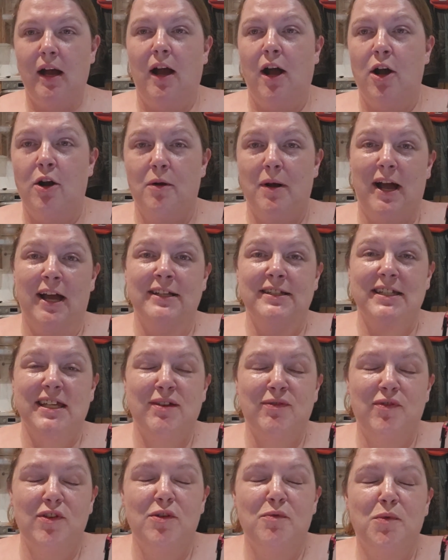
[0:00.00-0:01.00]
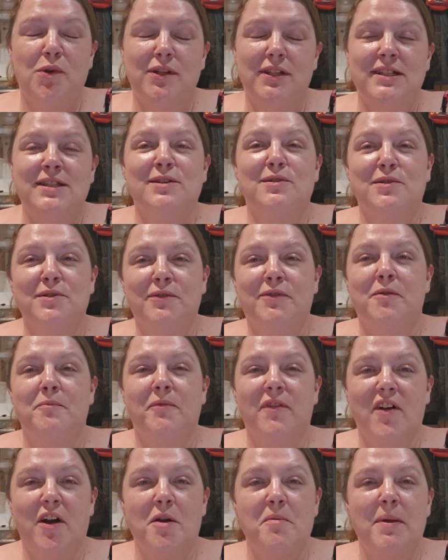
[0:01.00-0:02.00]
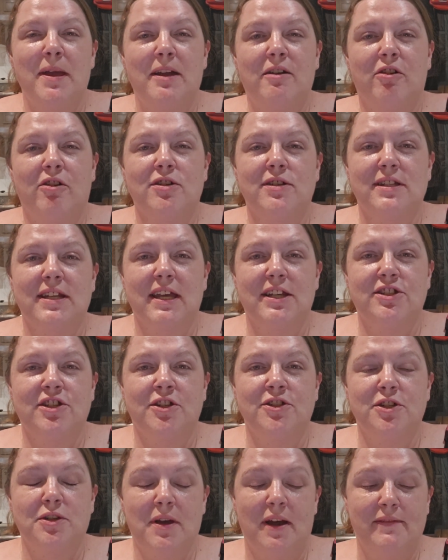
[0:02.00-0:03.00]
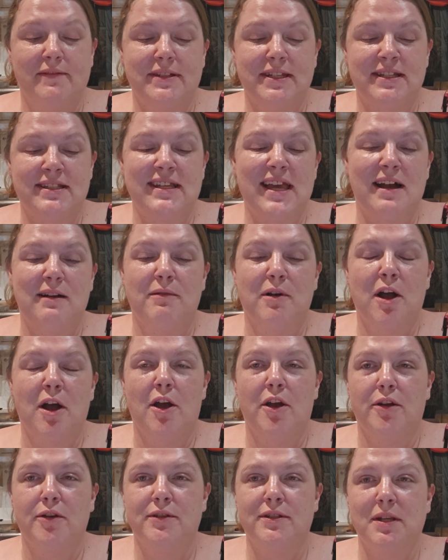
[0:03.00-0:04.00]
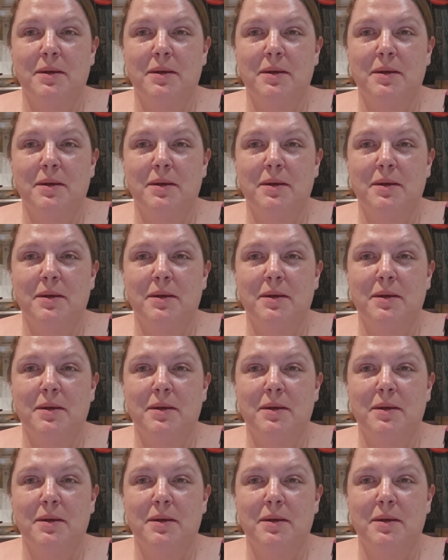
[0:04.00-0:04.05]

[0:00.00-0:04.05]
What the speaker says: Oh, and if you wanted to order from VIP Cross Stitch, I do have a discount code.